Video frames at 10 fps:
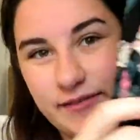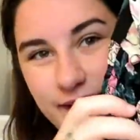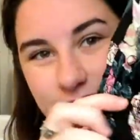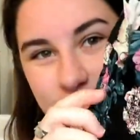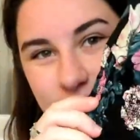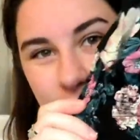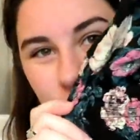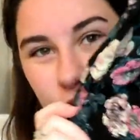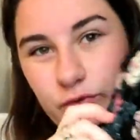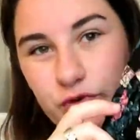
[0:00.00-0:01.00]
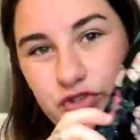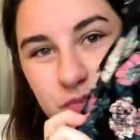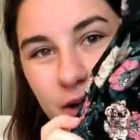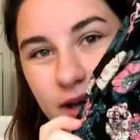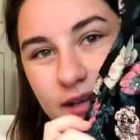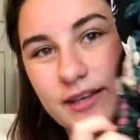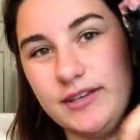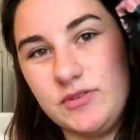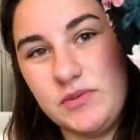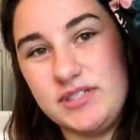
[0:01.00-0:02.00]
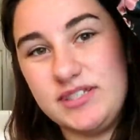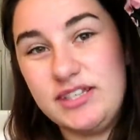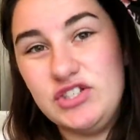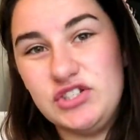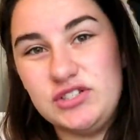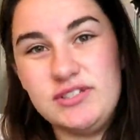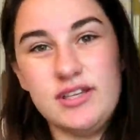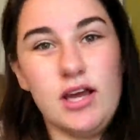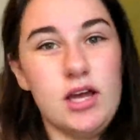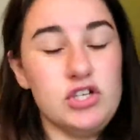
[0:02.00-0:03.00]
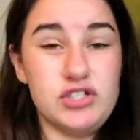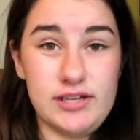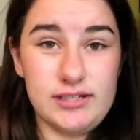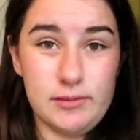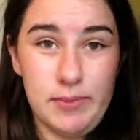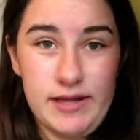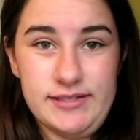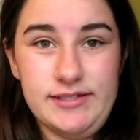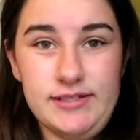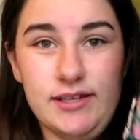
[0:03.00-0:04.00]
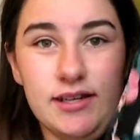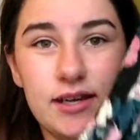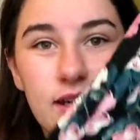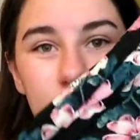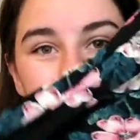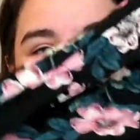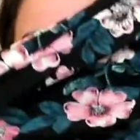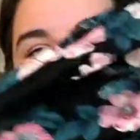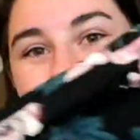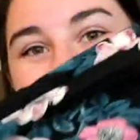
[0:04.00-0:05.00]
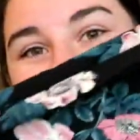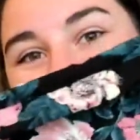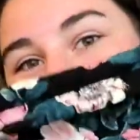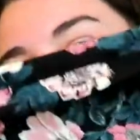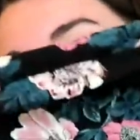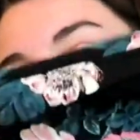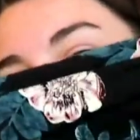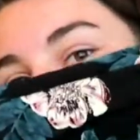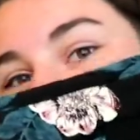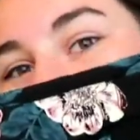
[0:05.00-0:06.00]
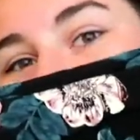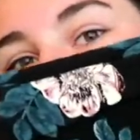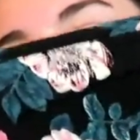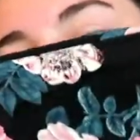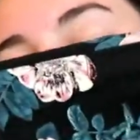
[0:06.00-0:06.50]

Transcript: of has this like ruche part here, so it cinches just under the bust, and it's a really nice flowy dress.